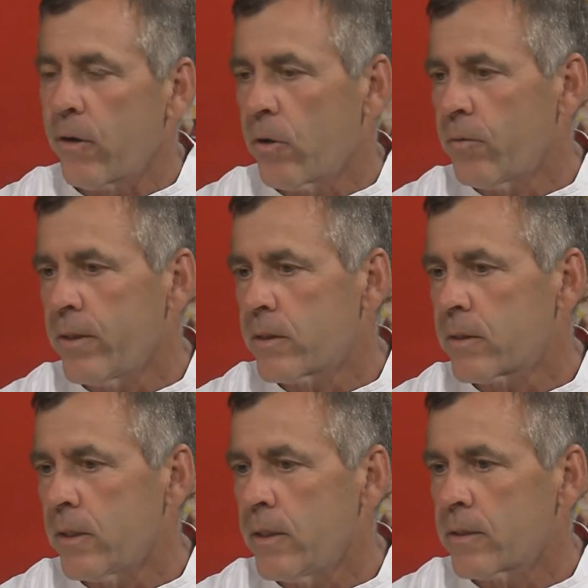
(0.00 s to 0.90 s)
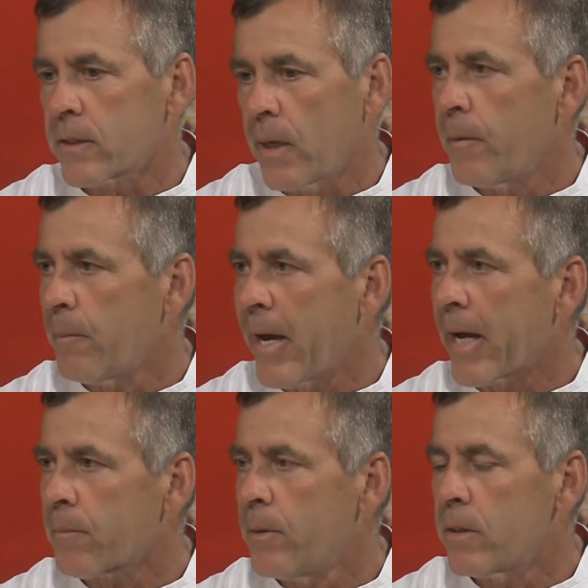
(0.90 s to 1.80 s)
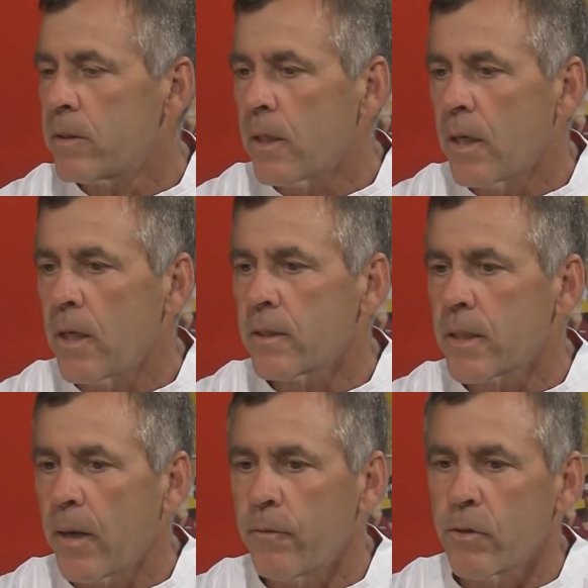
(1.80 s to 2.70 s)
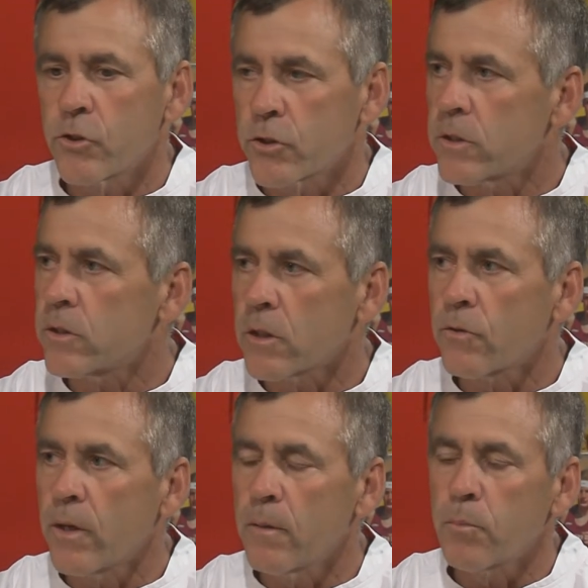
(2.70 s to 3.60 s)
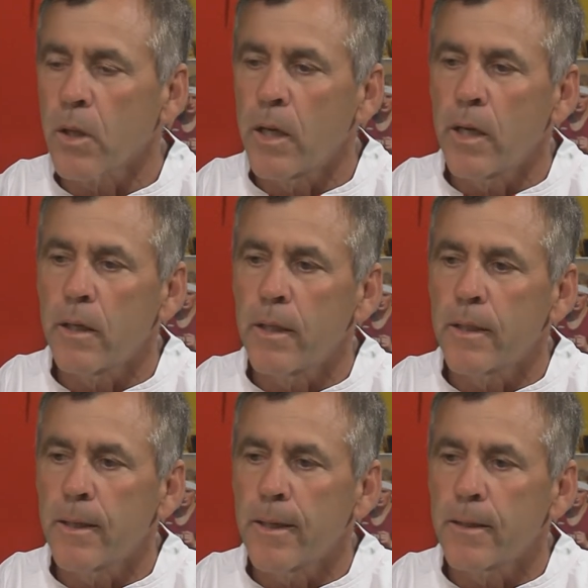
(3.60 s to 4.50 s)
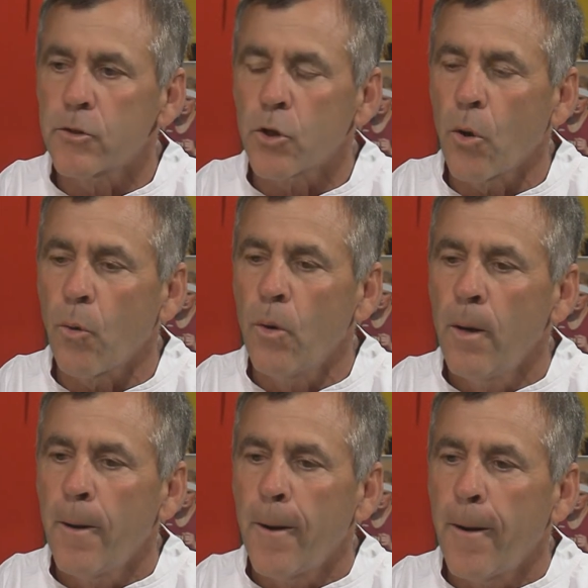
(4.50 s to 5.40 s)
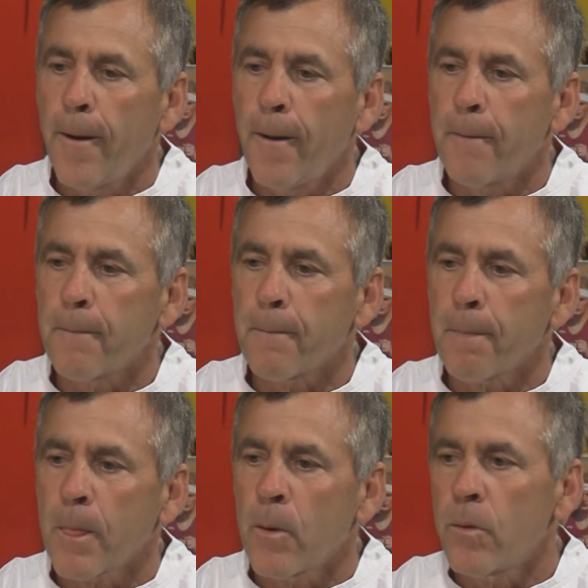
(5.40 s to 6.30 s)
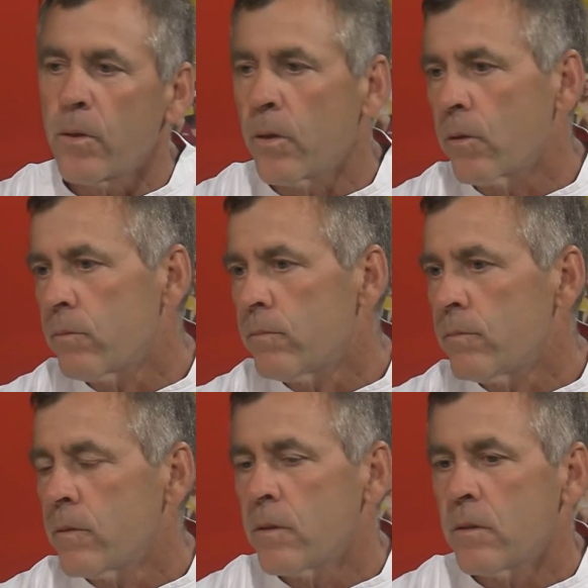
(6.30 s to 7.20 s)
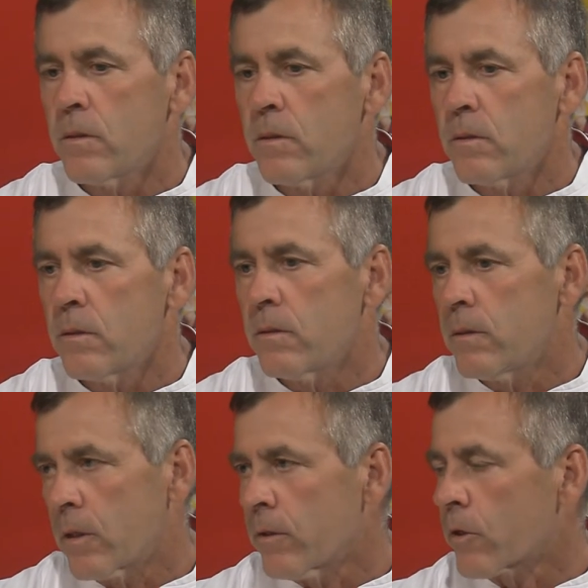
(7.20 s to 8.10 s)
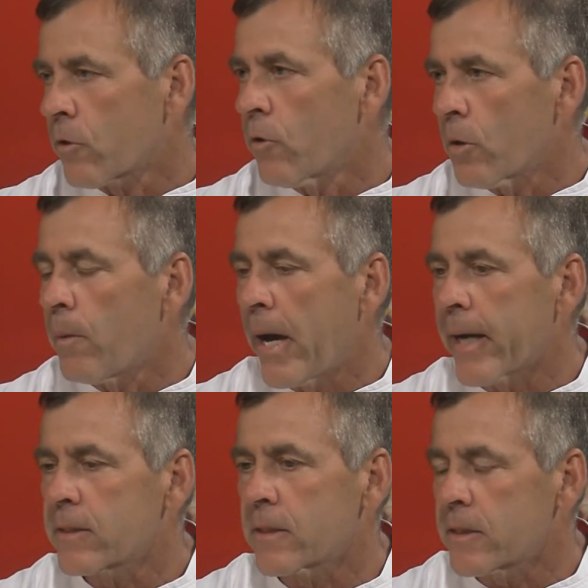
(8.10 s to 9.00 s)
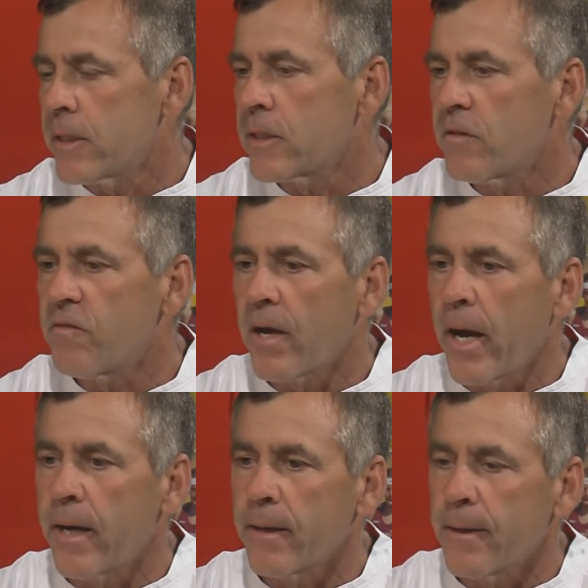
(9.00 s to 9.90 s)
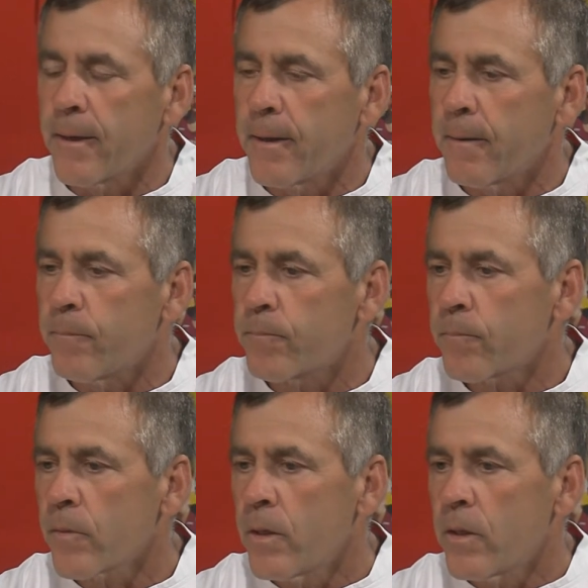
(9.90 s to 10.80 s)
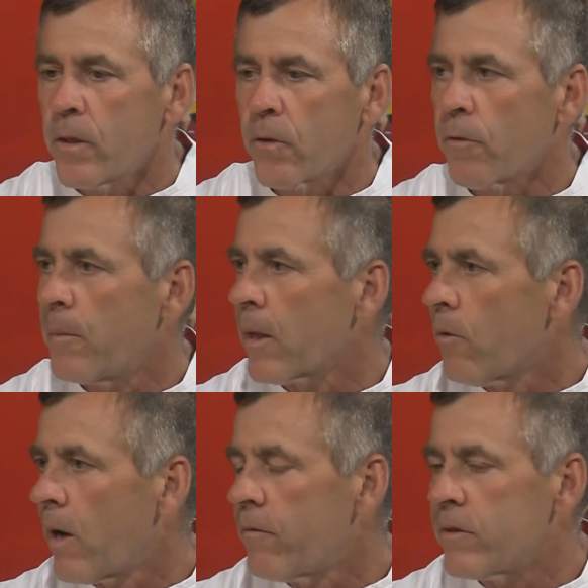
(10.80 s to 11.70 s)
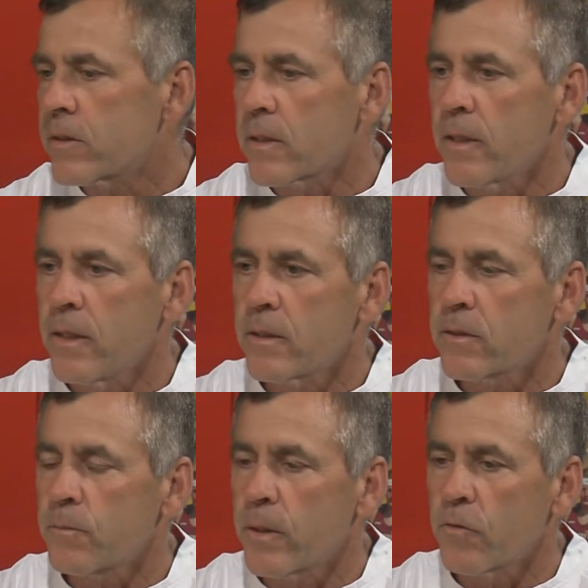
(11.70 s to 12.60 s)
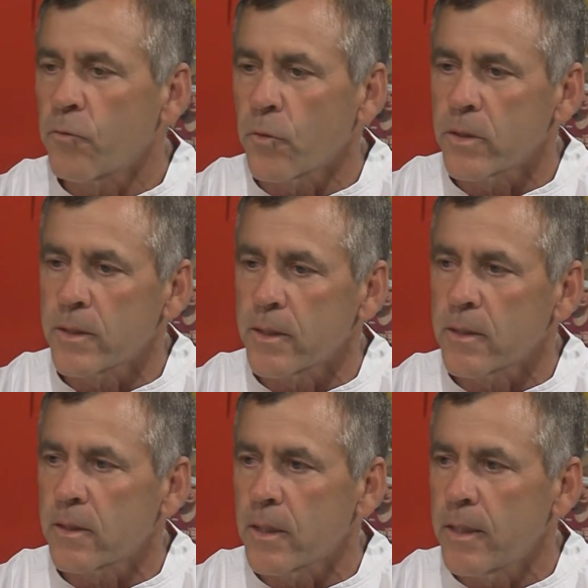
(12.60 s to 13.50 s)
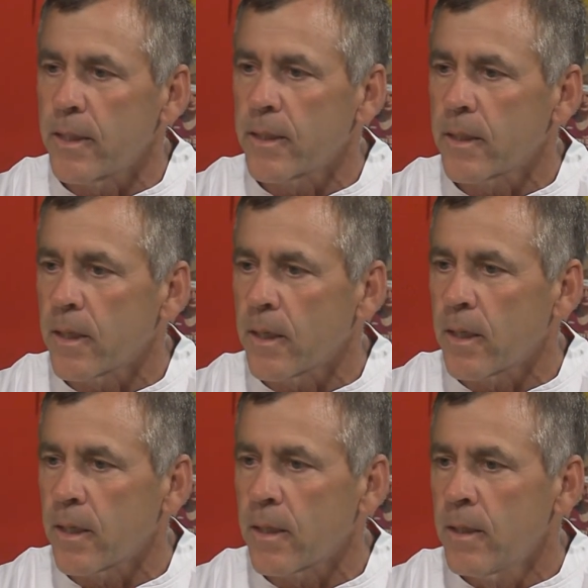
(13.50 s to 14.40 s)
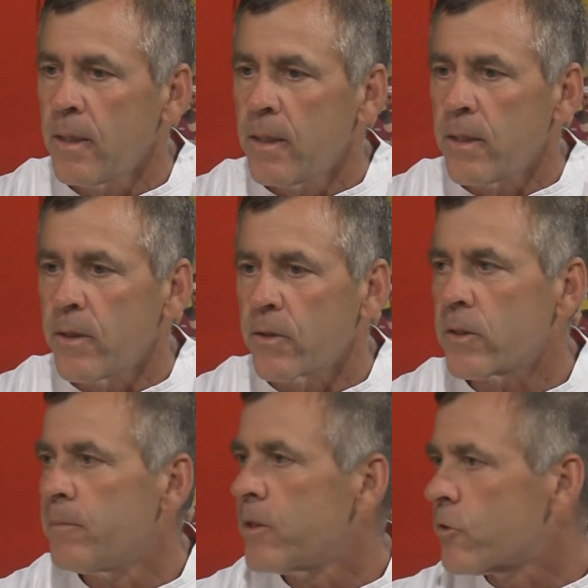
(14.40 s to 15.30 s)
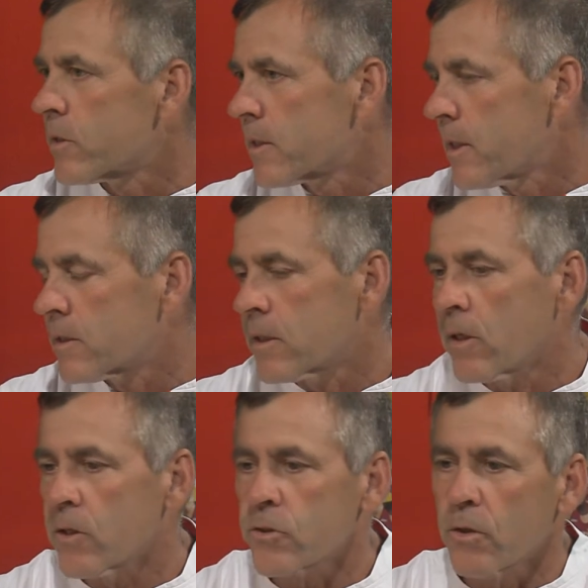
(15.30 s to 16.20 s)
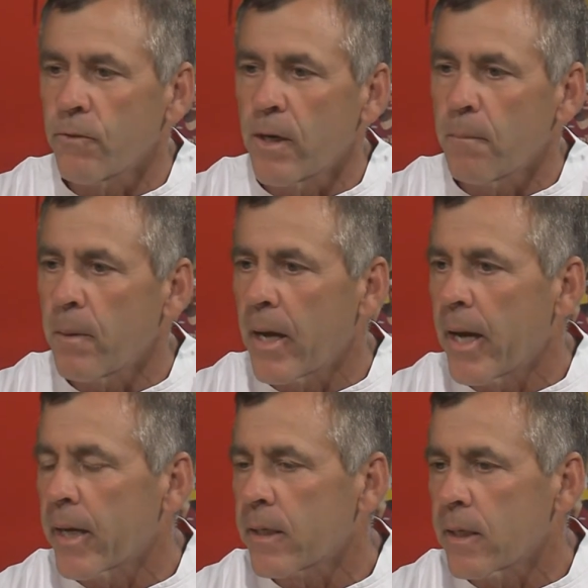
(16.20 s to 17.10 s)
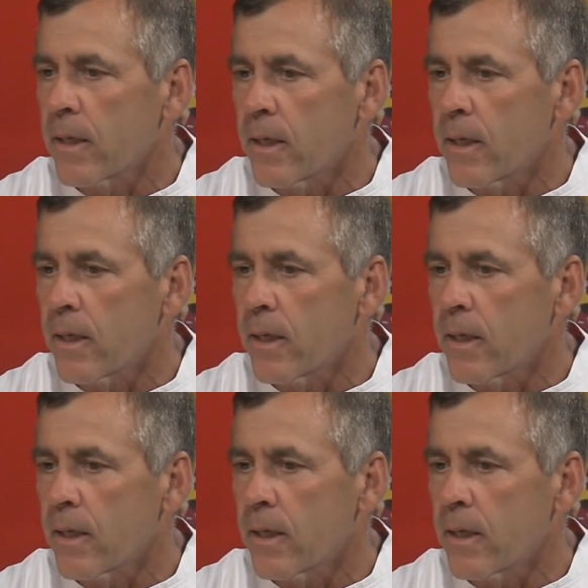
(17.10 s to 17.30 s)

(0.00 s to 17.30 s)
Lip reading: know if he's coming back, but Tommy Richardson's a great player, and so you know, their quarterback's a seasoned vet. You know, Romello obviously has been a force in this league. You know, Demetrius Stinson, also a running back.